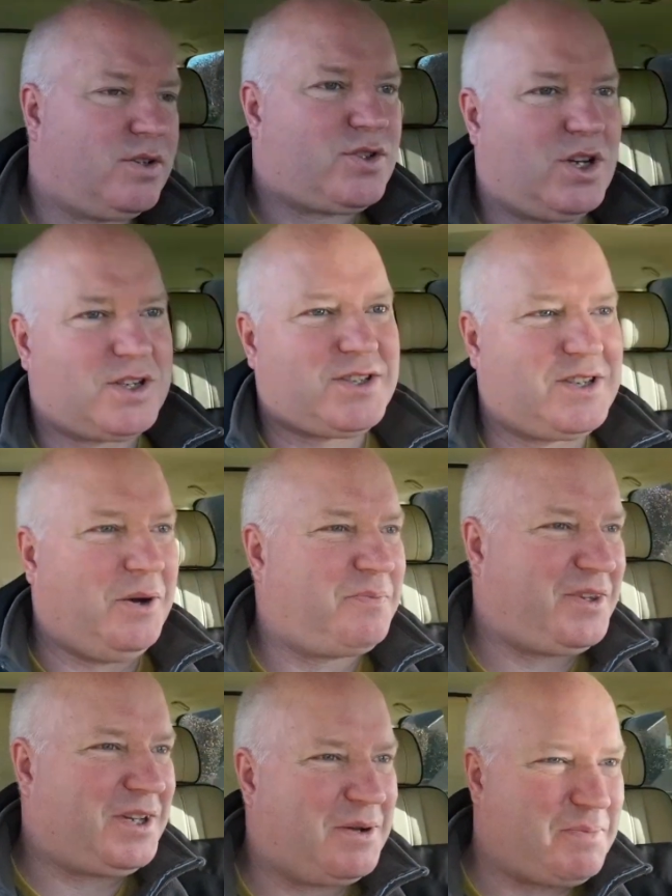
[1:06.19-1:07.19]
There's just
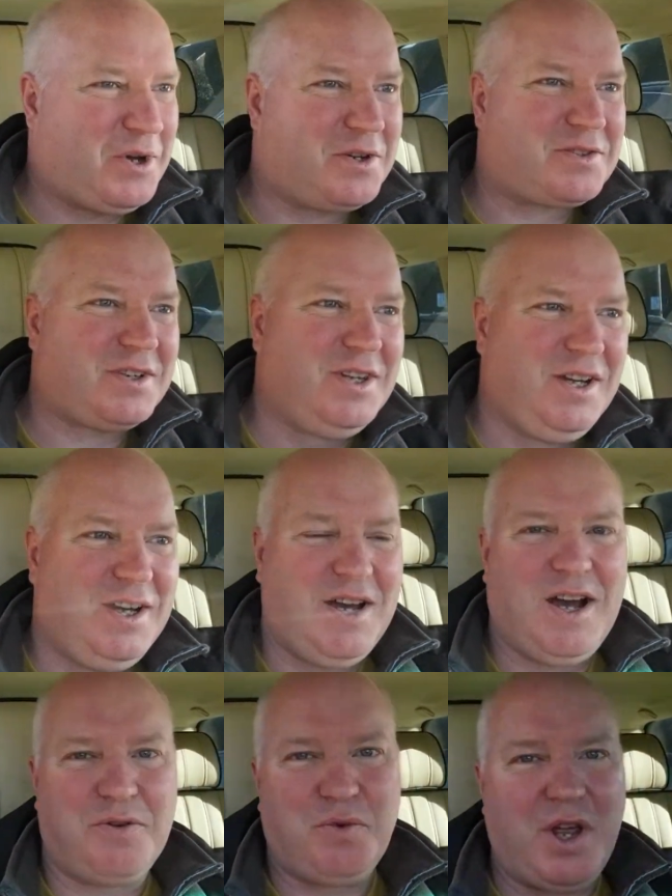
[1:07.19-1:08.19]
something about
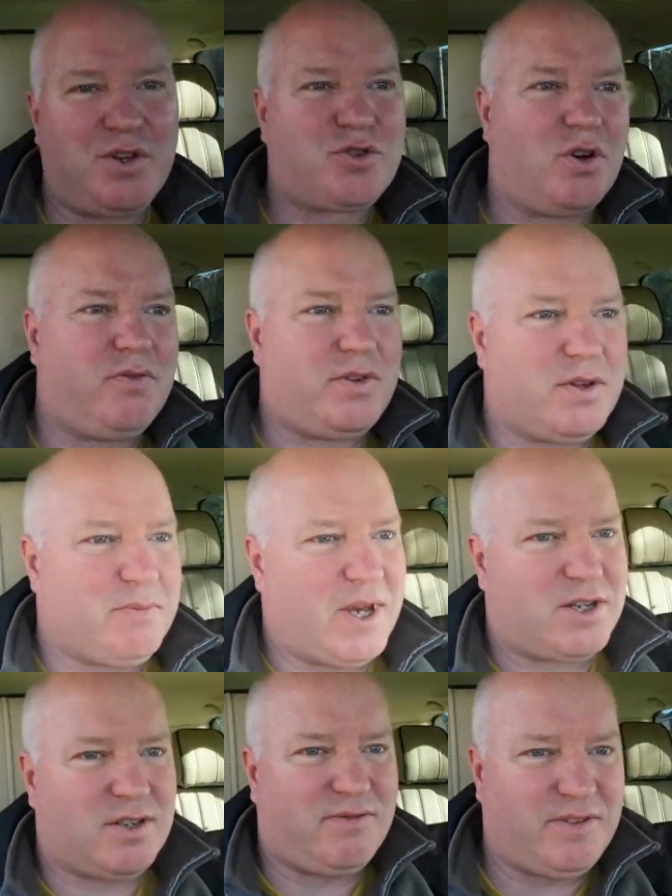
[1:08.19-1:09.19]
a Range Rover that
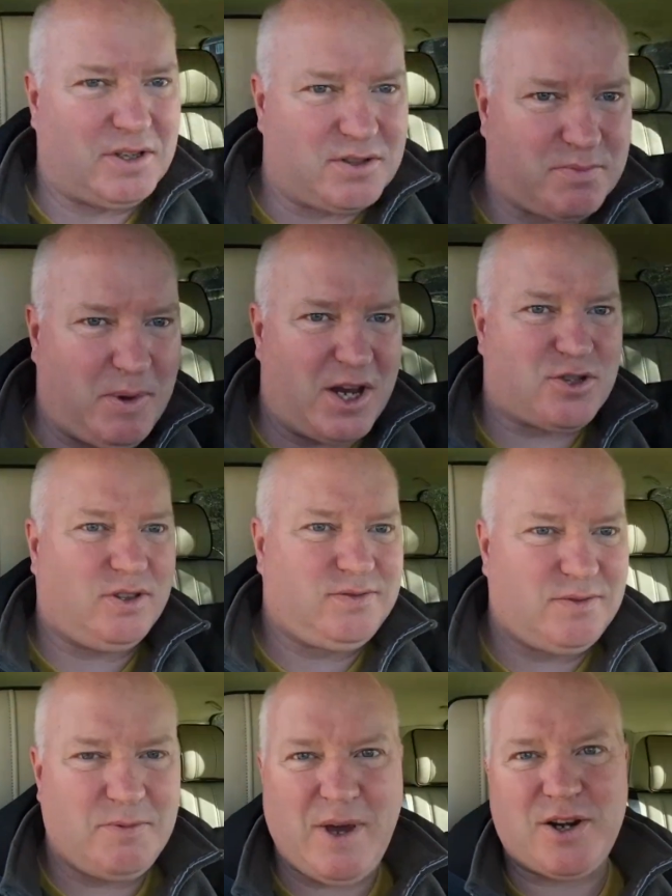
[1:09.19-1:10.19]
makes you feel special,
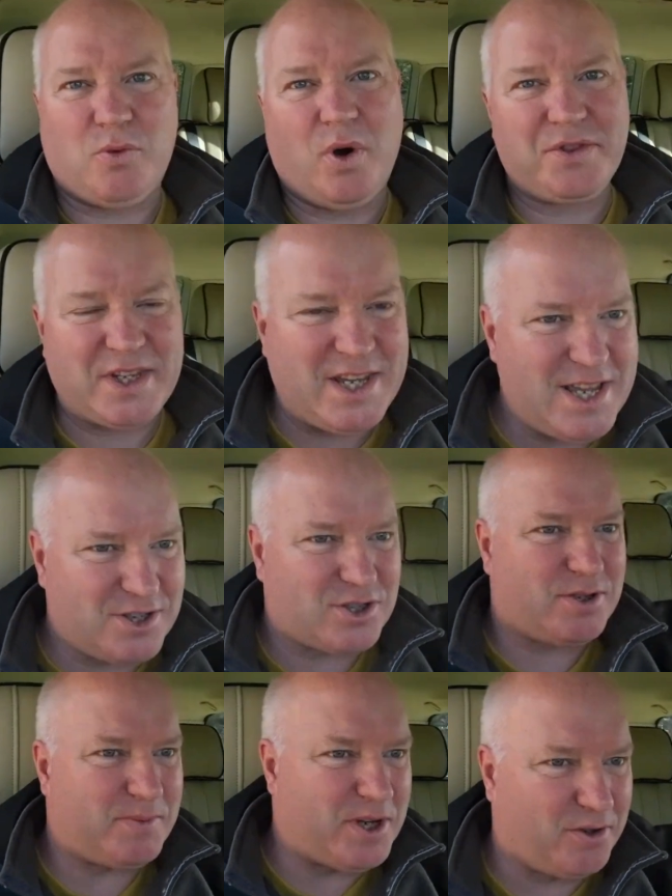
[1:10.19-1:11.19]
no matter what the
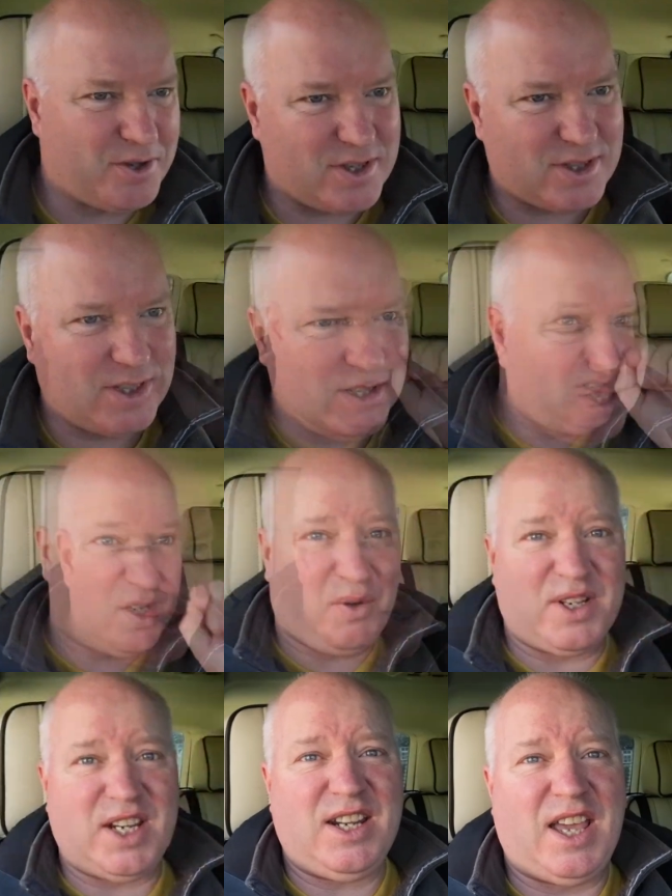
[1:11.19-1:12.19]
age, to be honest. So
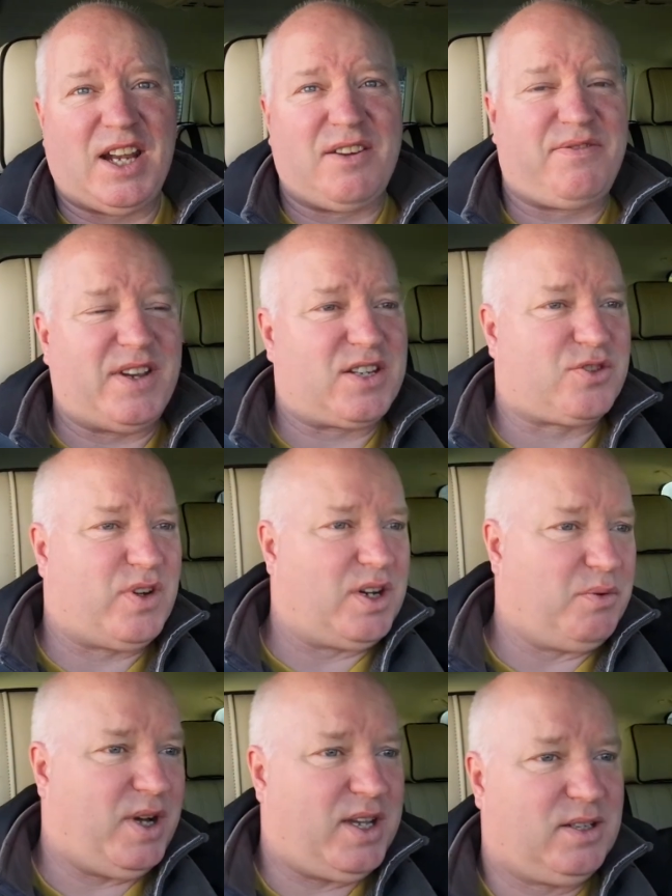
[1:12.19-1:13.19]
I didn't get it fixed straight
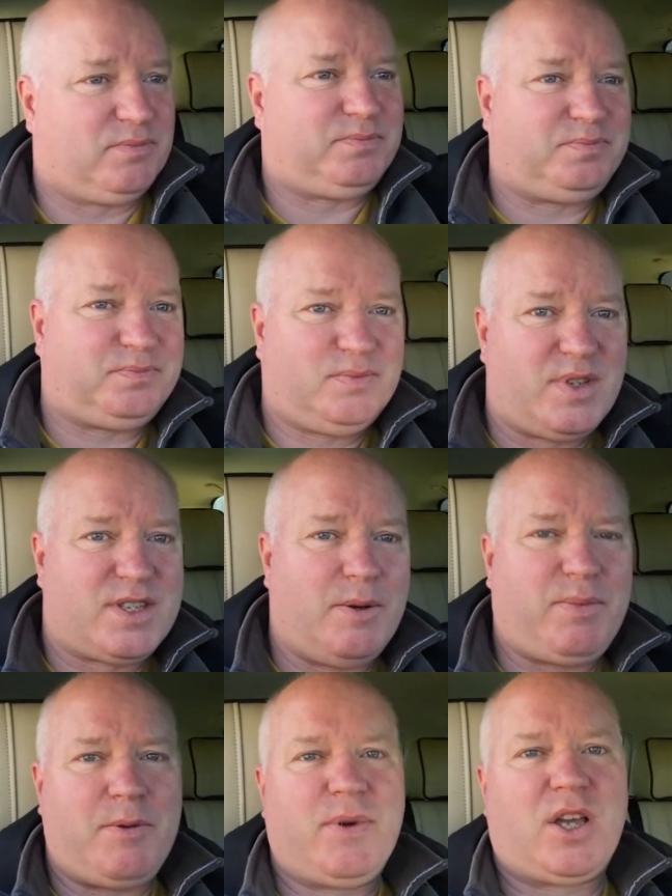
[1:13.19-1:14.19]
away,
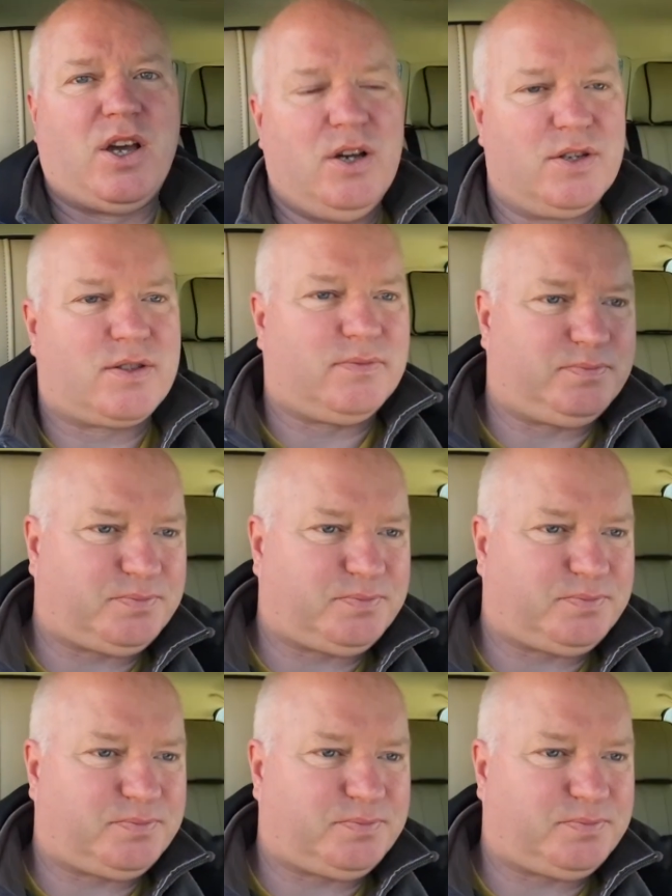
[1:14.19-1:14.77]
simply because